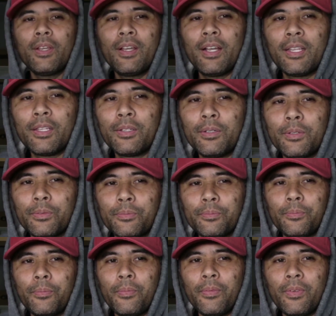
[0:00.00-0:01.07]
a little
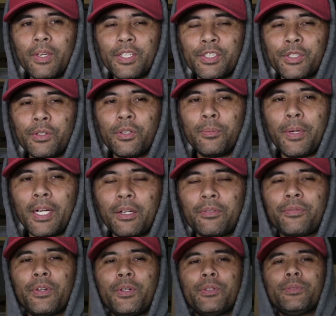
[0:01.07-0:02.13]
external
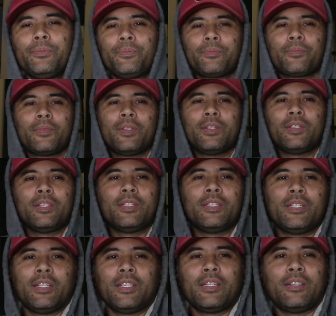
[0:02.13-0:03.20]
microphone
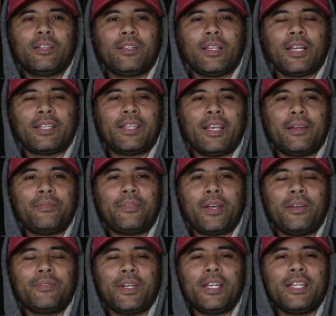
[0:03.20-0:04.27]
like that
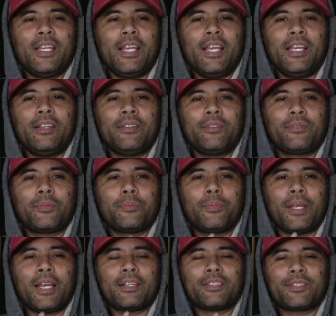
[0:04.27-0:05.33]
598 from
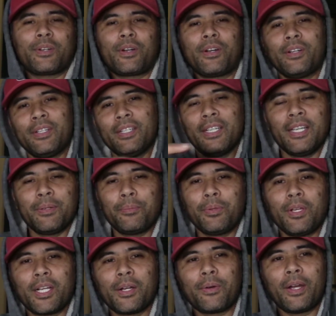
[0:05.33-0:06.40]
Tacstar and
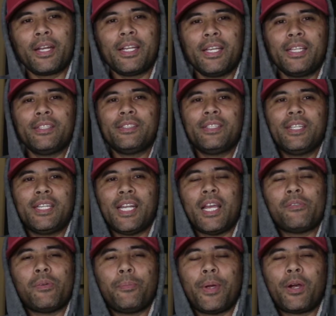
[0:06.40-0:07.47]
plug it right in and
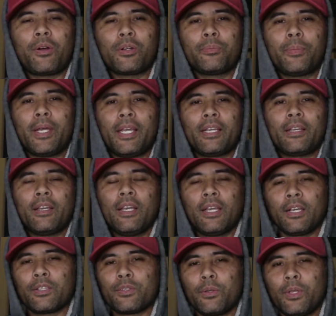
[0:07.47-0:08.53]
have a powered mic.
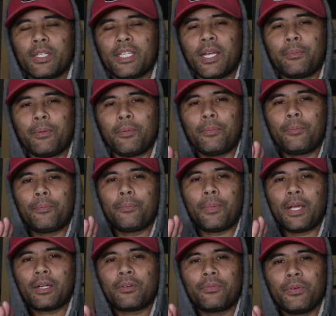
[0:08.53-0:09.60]
Because the only type of
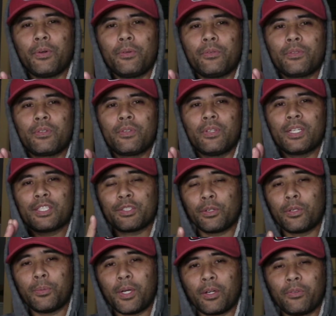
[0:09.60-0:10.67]
microphones,
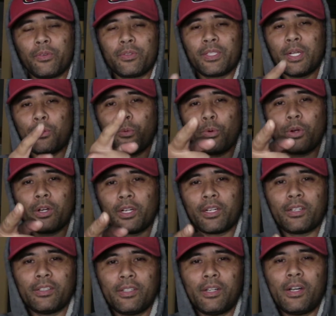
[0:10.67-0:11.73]
external microphones that
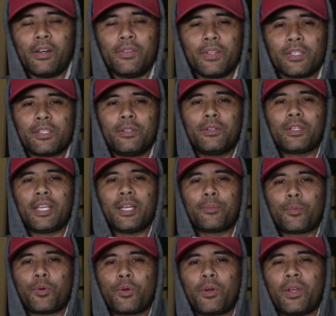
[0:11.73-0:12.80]
work on this little
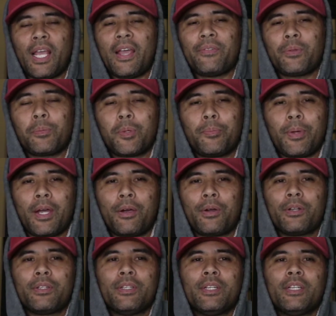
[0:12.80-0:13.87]
camcorder have to be powered.